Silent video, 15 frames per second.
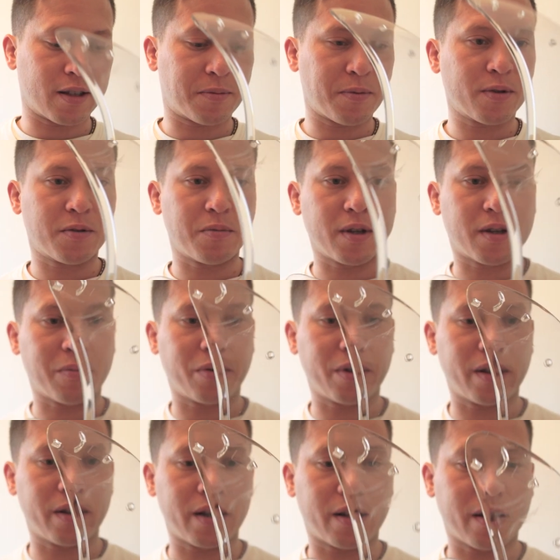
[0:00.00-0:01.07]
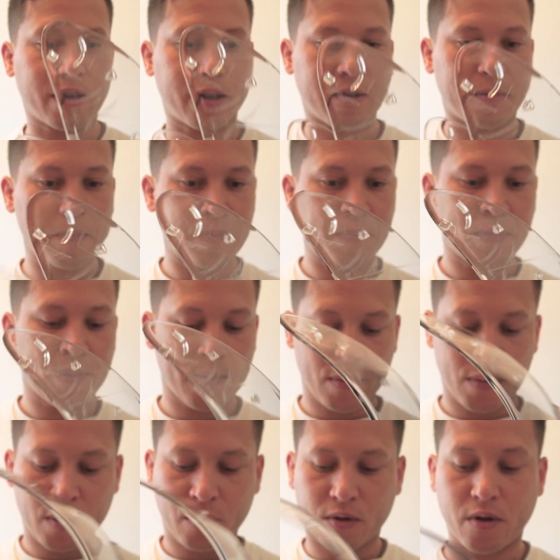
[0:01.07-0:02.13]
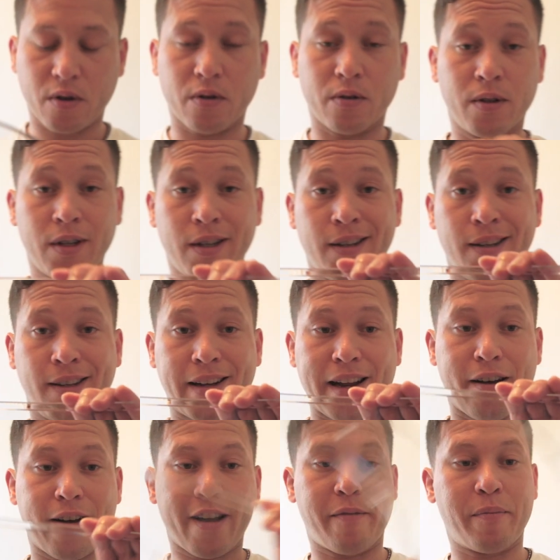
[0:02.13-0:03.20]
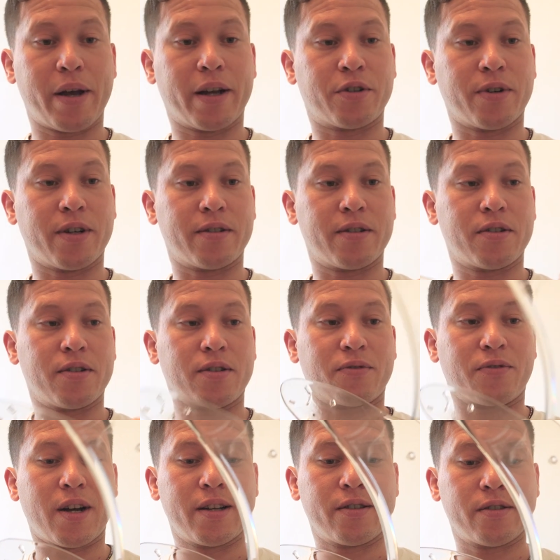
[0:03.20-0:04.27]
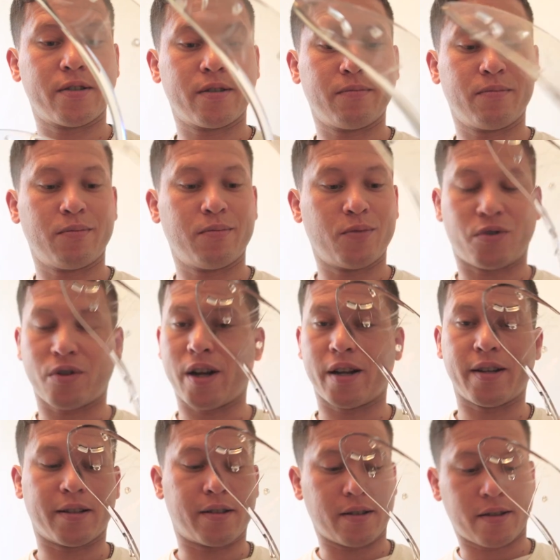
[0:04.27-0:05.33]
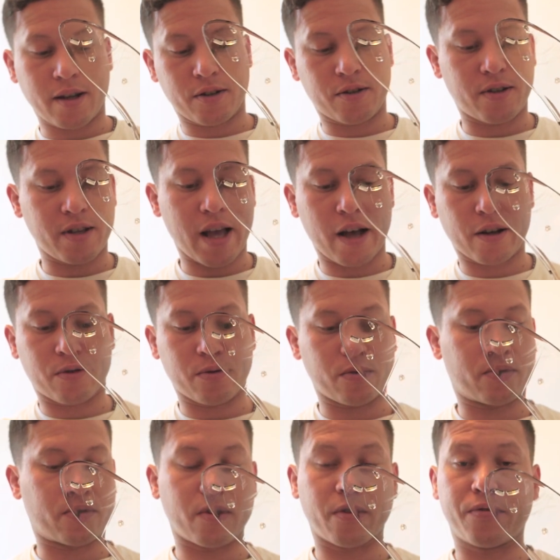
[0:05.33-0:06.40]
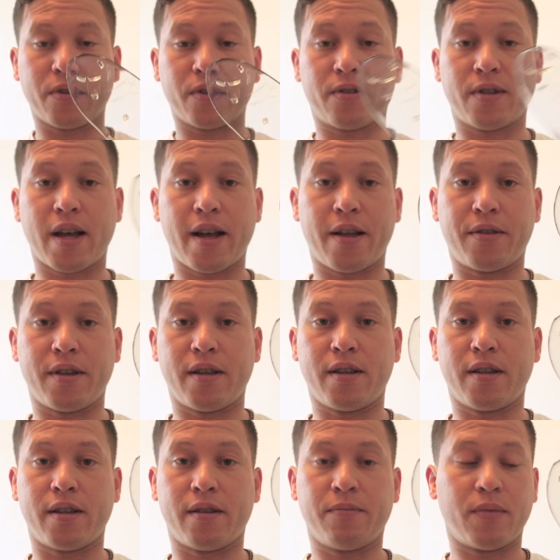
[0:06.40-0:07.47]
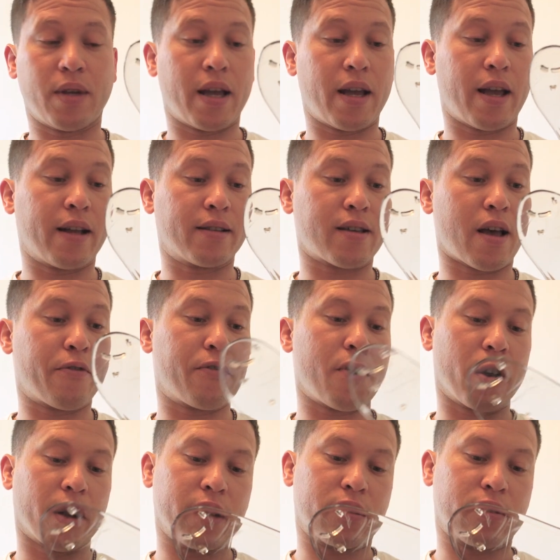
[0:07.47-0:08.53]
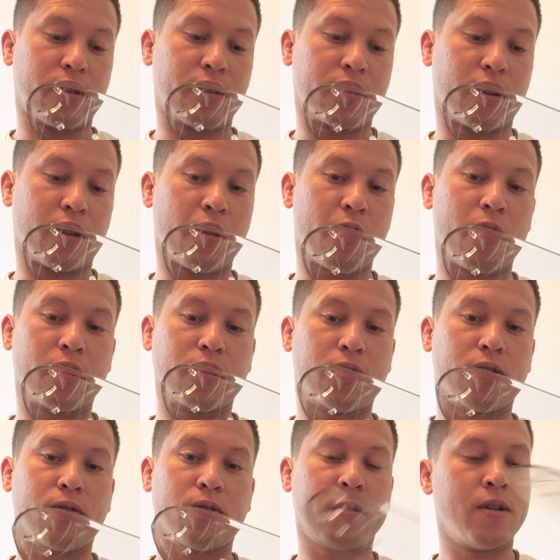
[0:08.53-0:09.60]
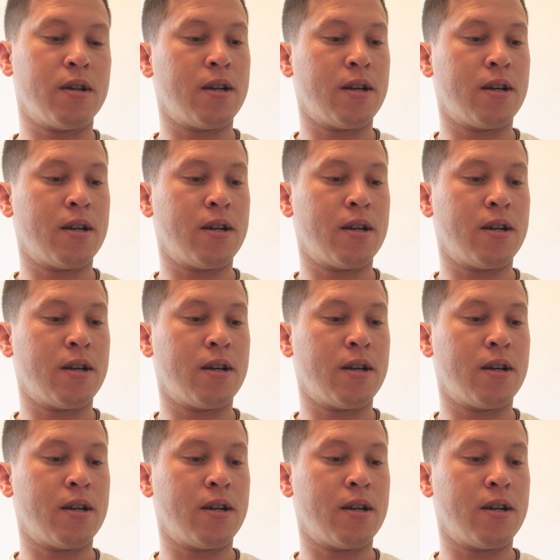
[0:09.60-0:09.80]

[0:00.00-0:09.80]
It's supposed to be completely clean. So now I have my transitions visor, trying not to touch the actual surface that the anti-fog insert is going to go onto.